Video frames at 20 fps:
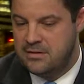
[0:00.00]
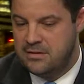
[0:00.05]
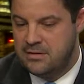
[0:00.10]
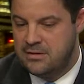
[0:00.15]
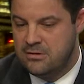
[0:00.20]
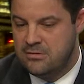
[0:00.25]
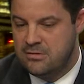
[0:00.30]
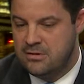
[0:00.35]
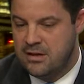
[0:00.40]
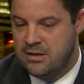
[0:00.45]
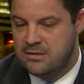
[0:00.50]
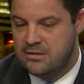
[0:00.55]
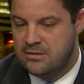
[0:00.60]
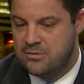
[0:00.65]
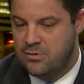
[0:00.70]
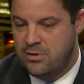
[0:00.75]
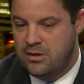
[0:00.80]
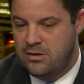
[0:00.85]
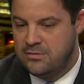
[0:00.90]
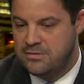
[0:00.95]
in
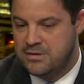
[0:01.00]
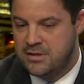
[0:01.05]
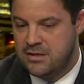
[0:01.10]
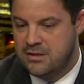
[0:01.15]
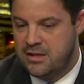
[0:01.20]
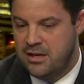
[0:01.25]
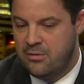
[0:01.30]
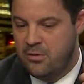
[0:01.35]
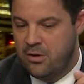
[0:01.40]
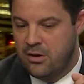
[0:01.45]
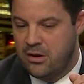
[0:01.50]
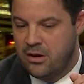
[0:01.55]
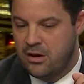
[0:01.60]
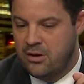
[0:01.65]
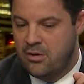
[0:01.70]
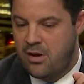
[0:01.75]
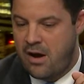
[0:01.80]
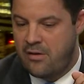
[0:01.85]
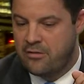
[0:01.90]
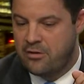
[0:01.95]
2012 said they weren't going to
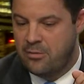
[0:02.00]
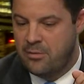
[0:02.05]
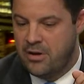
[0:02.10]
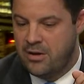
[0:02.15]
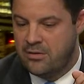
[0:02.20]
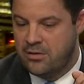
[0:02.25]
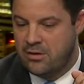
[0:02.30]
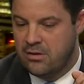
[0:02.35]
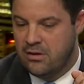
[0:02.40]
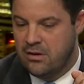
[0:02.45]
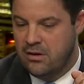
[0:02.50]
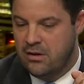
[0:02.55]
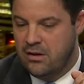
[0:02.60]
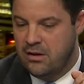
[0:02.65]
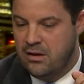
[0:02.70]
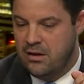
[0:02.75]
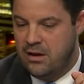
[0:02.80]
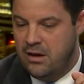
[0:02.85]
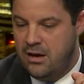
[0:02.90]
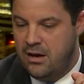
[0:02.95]
go after him either.
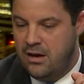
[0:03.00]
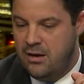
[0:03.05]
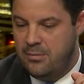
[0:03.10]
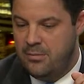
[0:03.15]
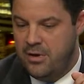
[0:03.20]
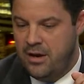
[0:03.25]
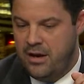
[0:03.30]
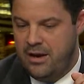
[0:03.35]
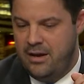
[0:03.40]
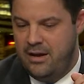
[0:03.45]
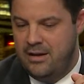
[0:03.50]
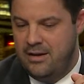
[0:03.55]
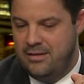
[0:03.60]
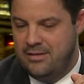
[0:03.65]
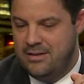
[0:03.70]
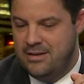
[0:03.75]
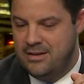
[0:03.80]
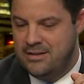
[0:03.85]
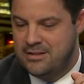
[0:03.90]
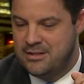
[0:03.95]
Um,
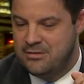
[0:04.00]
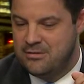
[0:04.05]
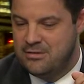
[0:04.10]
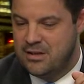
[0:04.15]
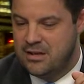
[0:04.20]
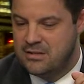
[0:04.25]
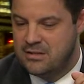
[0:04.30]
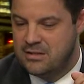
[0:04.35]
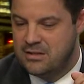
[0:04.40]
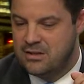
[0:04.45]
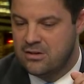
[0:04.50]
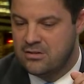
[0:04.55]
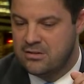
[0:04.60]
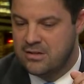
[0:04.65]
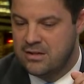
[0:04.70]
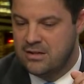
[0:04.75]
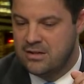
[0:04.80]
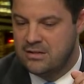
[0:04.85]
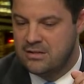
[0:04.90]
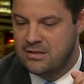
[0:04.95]
and then in
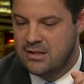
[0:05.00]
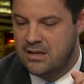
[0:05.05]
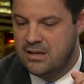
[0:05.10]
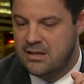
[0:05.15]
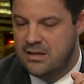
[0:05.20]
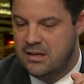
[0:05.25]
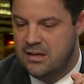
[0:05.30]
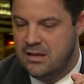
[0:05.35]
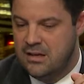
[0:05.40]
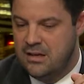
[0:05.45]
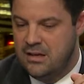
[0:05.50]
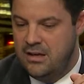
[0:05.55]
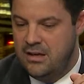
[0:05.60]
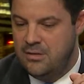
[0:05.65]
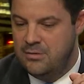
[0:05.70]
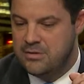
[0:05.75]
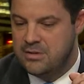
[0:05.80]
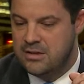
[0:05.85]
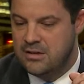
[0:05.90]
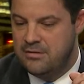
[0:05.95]
2013, he said
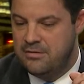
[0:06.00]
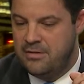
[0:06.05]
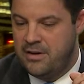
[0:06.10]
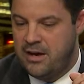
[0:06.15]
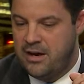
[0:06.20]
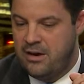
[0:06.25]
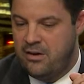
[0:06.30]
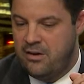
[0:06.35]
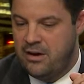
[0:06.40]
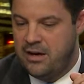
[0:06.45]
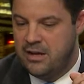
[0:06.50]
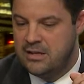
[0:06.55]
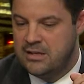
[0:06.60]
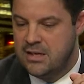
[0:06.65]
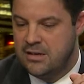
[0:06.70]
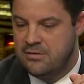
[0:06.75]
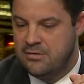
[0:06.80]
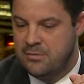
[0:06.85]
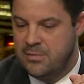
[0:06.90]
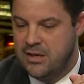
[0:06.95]
he was going to file a
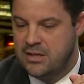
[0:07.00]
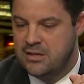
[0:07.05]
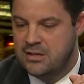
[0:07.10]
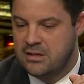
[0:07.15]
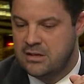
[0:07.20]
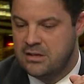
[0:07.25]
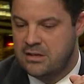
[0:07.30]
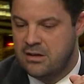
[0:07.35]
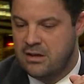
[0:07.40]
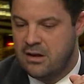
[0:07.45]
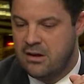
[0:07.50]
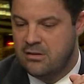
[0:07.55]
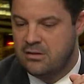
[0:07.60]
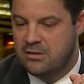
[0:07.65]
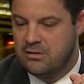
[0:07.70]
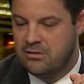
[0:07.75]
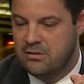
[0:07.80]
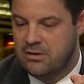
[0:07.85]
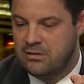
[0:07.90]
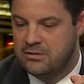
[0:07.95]
defamation
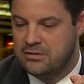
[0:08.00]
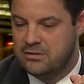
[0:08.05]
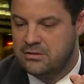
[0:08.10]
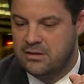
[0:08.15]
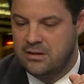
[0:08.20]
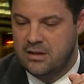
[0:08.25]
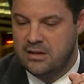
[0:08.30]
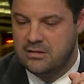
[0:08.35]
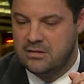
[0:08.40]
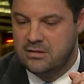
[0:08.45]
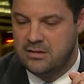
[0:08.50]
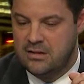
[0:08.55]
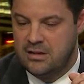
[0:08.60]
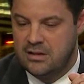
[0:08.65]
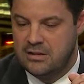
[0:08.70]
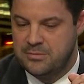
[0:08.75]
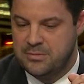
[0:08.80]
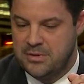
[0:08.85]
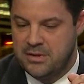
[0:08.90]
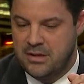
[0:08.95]
character lawsuit against
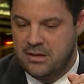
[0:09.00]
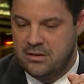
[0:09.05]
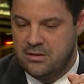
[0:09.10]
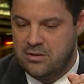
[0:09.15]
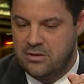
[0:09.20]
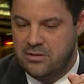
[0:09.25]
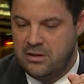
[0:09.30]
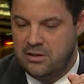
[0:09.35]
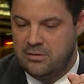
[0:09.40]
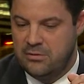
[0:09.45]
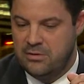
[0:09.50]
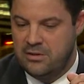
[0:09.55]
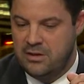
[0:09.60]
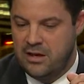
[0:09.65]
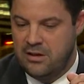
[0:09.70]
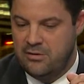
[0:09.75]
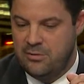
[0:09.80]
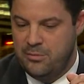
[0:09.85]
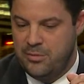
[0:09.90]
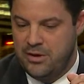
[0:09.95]
ESPN. Good luck with
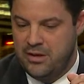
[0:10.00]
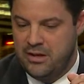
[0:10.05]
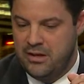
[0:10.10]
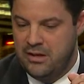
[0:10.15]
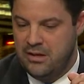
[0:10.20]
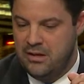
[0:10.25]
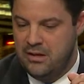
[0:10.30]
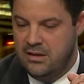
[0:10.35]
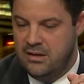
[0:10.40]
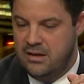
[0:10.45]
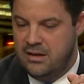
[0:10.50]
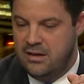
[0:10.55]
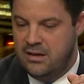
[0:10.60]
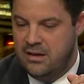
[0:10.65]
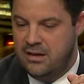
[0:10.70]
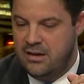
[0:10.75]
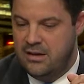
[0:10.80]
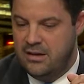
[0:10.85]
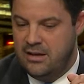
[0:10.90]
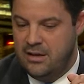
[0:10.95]
that one, buddy.
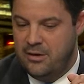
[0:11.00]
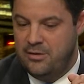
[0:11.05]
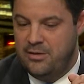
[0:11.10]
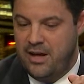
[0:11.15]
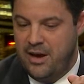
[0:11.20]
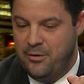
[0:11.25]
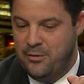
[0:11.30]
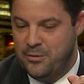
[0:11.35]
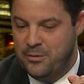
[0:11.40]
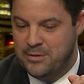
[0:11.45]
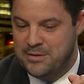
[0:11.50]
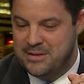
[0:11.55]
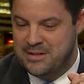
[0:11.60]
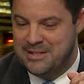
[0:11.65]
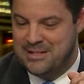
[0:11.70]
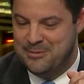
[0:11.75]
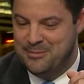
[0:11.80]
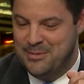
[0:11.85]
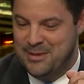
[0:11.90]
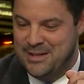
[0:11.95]
Uh, it, that one was
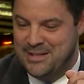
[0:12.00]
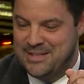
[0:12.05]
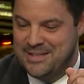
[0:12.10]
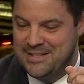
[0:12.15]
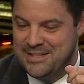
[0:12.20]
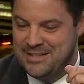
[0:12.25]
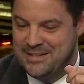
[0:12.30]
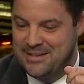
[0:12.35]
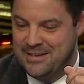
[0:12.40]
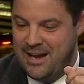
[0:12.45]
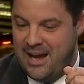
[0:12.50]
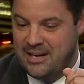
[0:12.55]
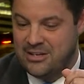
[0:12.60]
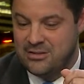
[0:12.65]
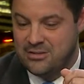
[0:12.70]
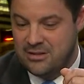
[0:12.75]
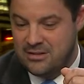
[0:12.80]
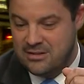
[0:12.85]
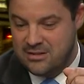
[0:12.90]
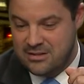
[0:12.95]
dismissed
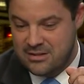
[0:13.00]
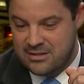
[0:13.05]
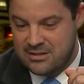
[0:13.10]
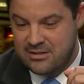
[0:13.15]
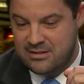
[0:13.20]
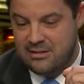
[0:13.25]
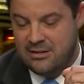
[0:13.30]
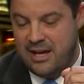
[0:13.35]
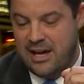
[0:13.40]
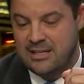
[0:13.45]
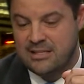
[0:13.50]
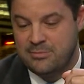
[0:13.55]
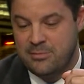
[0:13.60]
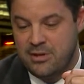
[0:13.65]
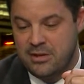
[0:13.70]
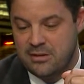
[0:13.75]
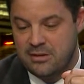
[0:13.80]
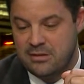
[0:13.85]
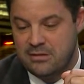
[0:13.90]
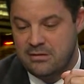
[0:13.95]
actually just last
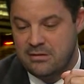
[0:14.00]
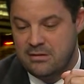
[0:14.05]
month.